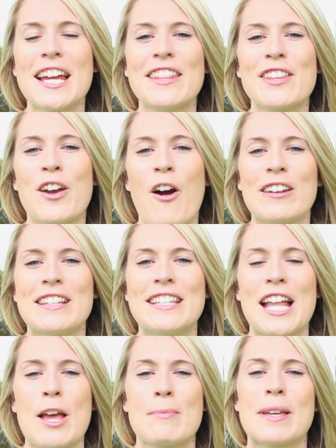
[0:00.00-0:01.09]
outside in the garden
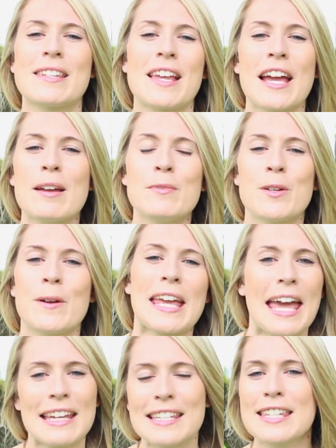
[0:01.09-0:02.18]
today because I am doing
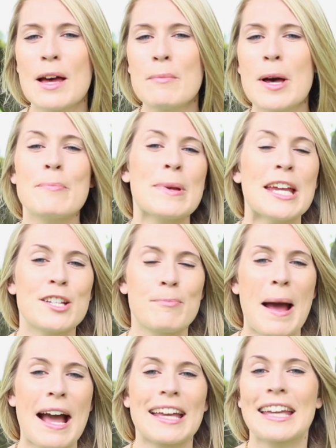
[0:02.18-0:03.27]
a summer beach
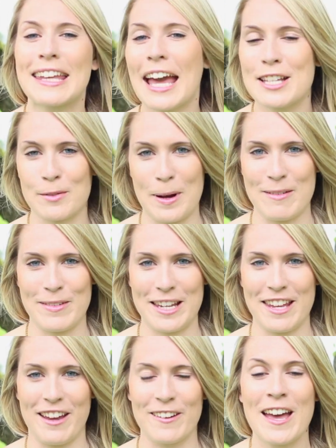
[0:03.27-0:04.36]
bag getaway
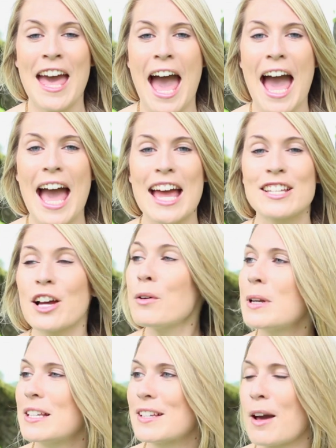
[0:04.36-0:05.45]
video, and I
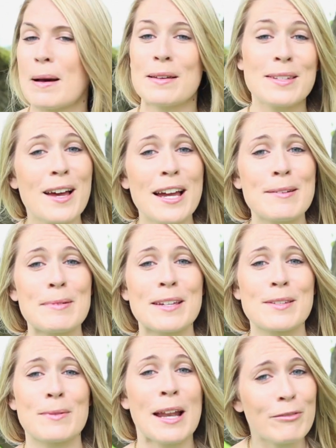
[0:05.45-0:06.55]
wanted to come outside
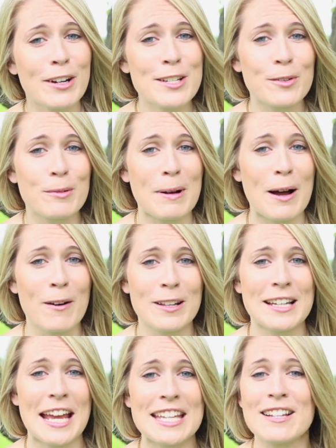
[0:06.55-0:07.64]
because whenever I talk about
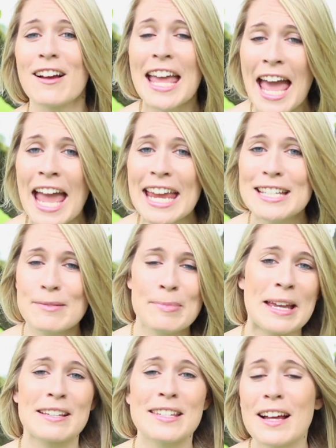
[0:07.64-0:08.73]
holidays, I hate
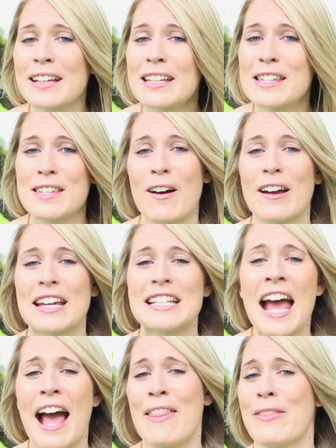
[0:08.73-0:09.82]
being stuck inside
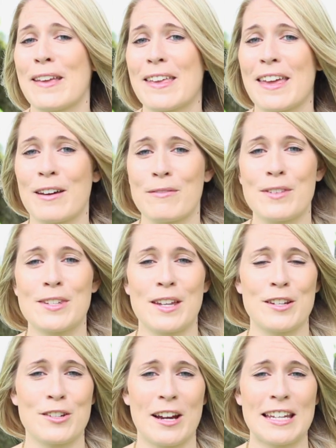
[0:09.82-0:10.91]
and thinking of the
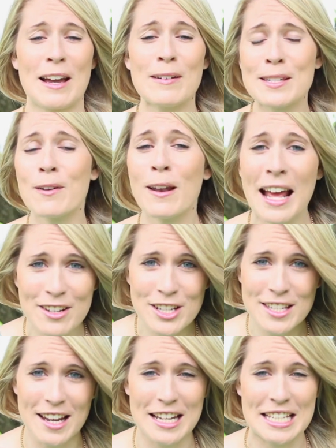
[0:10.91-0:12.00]
sunshine. Now, it's not
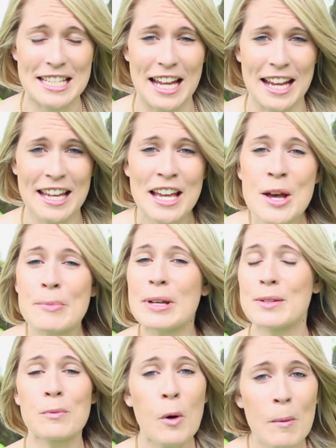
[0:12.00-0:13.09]
actually sunny today, but
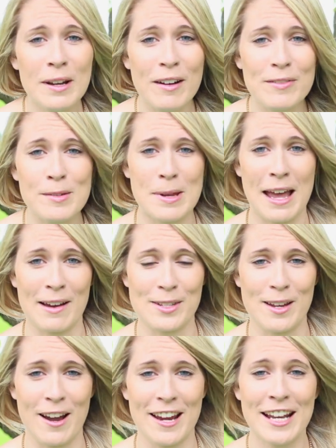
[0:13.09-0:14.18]
it's warm enough to be
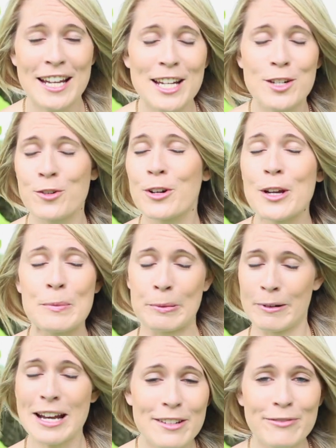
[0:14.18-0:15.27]
outside, and in true
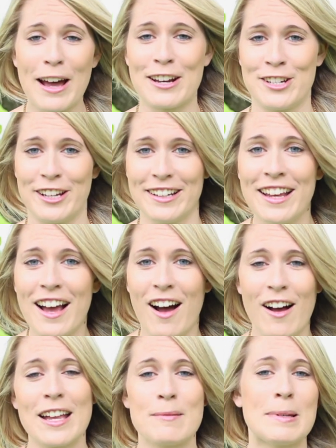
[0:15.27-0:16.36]
Brit fashion,
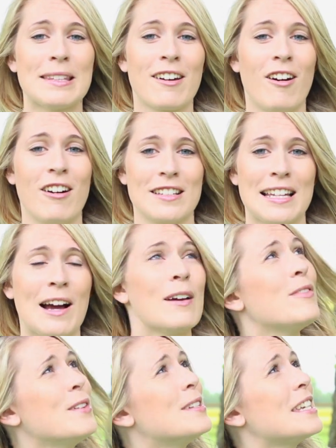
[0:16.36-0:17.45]
I am in the garden. Now,
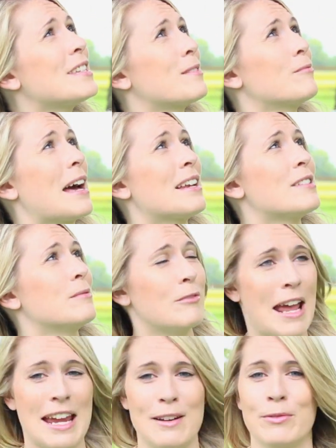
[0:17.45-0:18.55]
if you see some random
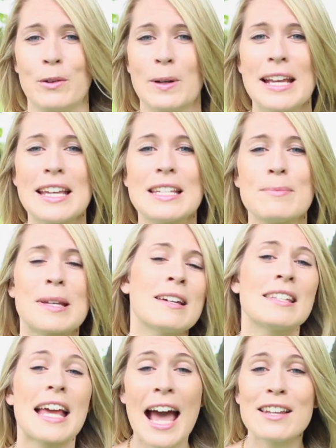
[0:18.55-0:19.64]
rain falling, it's
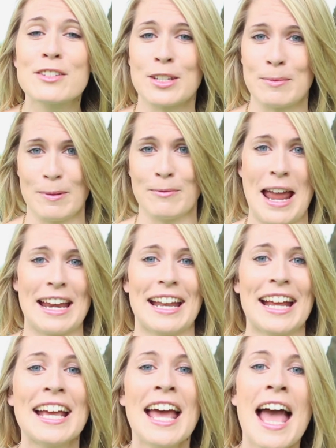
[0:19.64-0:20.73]
because it has just been
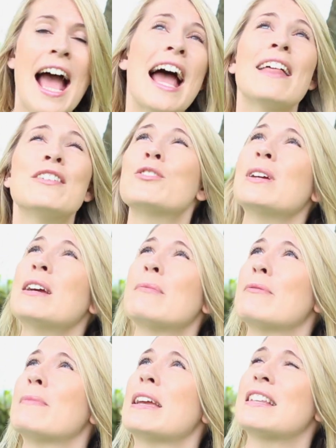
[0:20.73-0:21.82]
raining, and the tree
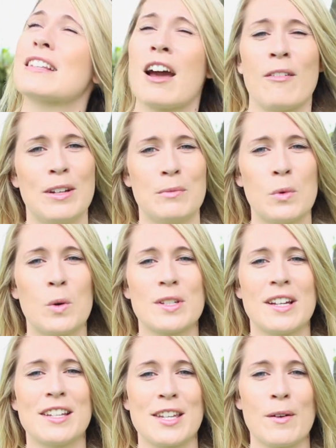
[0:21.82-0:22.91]
above me is covered in
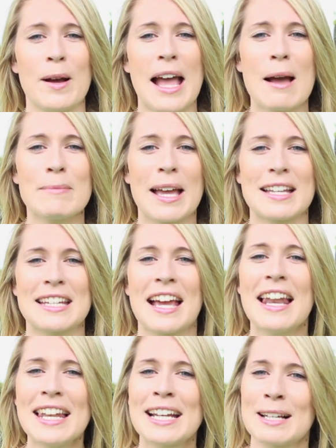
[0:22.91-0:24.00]
water, so I am getting
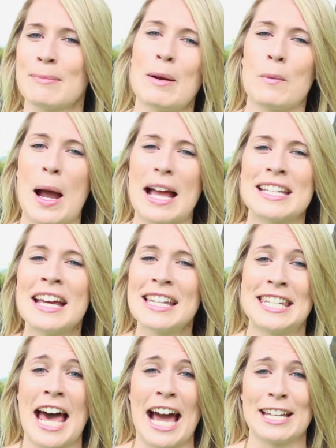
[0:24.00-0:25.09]
a little bit wet
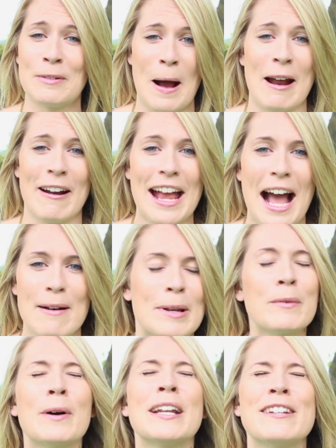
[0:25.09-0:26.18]
sat where I am,
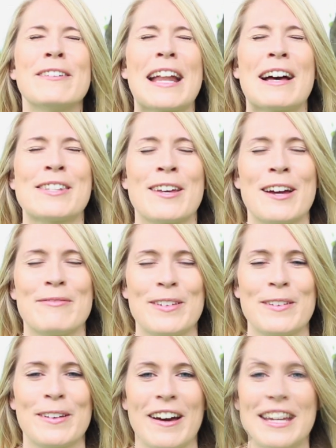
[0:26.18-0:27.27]
but I want to do it outside for
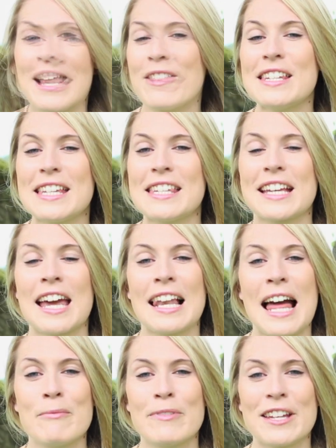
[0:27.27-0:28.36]
you guys. Now, this is a
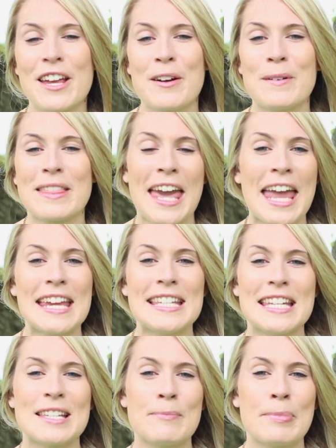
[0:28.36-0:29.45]
collab video with
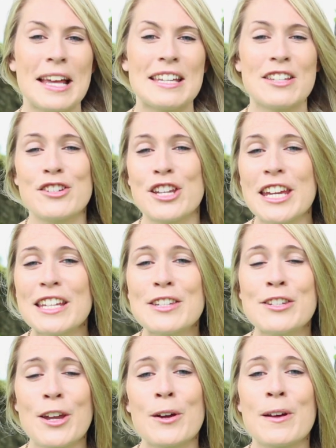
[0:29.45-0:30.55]
Katie's Bliss. She is
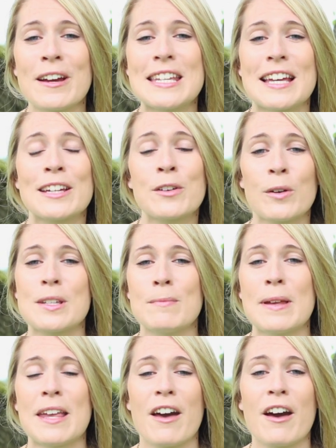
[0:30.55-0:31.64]
so nice. I got to
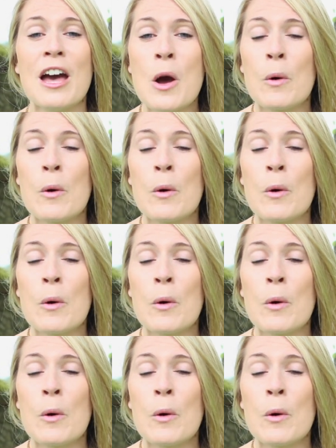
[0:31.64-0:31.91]
meet her